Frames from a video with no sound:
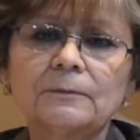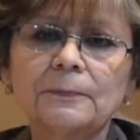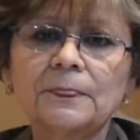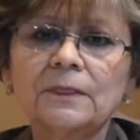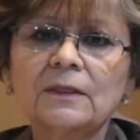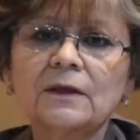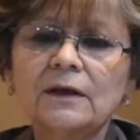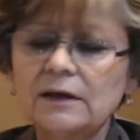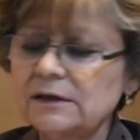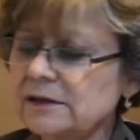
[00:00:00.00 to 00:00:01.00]
it is
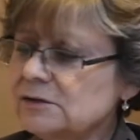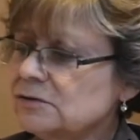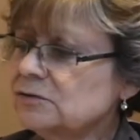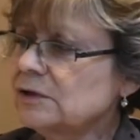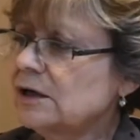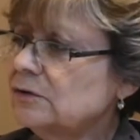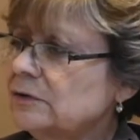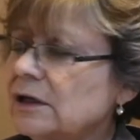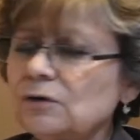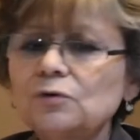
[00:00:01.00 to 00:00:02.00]
a, a, a
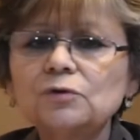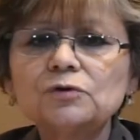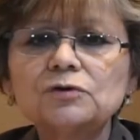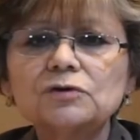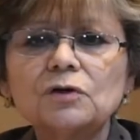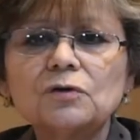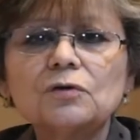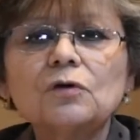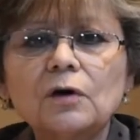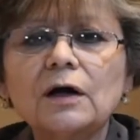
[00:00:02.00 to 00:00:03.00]
red light
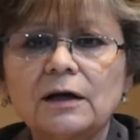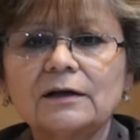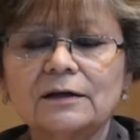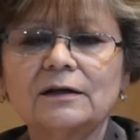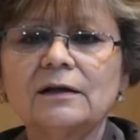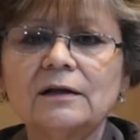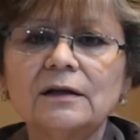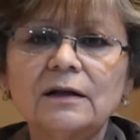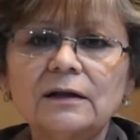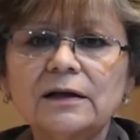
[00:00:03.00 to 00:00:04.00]
that is
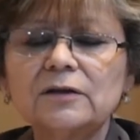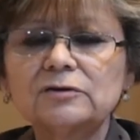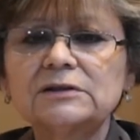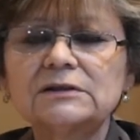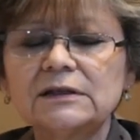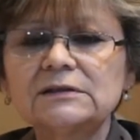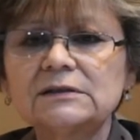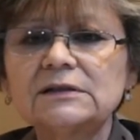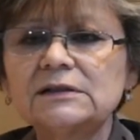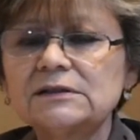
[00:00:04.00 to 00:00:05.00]
telling us
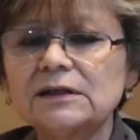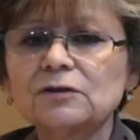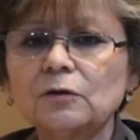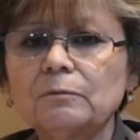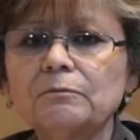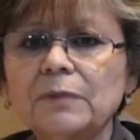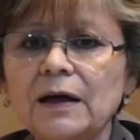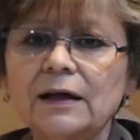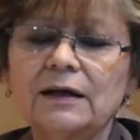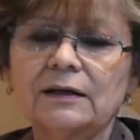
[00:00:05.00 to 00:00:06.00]
stop
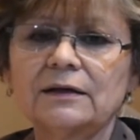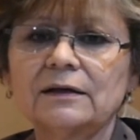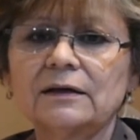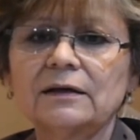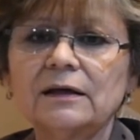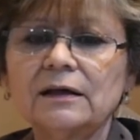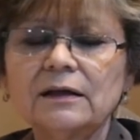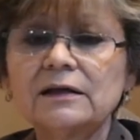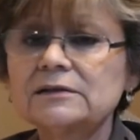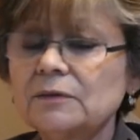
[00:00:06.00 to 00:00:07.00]
and it is the
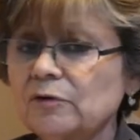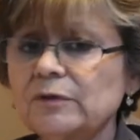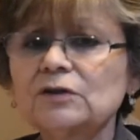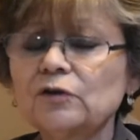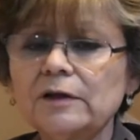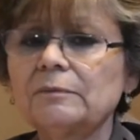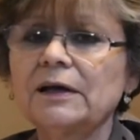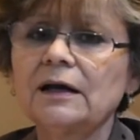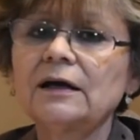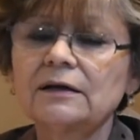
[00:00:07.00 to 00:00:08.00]
moment to stop
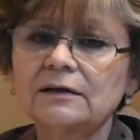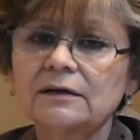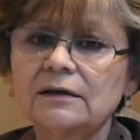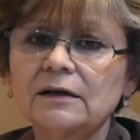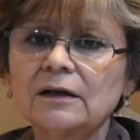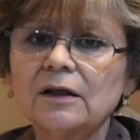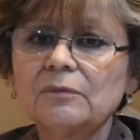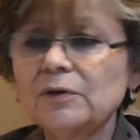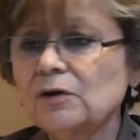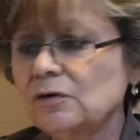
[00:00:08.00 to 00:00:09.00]
but
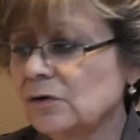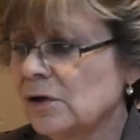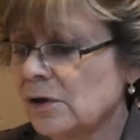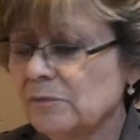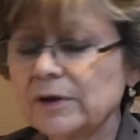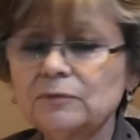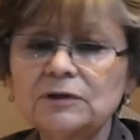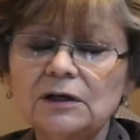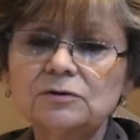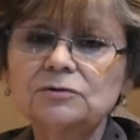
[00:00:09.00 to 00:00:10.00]
we see the red
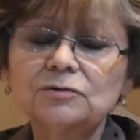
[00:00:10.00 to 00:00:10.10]
light